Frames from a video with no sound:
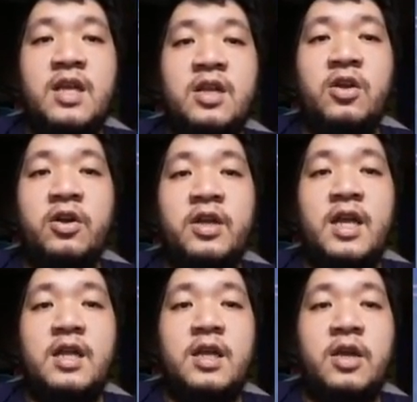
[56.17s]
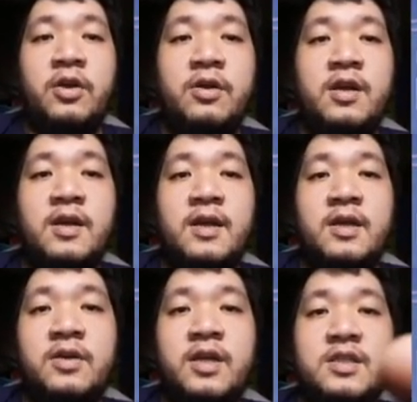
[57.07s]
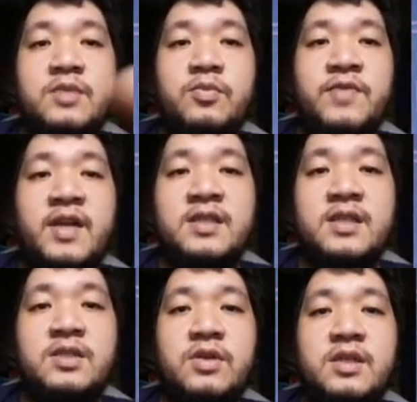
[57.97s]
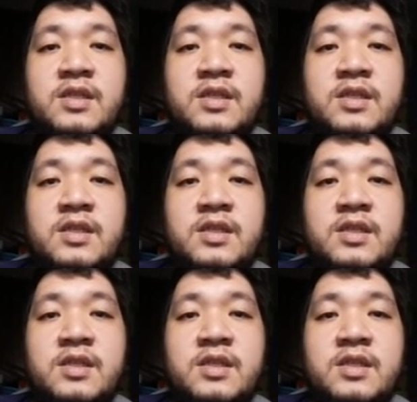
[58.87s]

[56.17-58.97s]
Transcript: Arcade here. Okay, just move that aside so you can see it's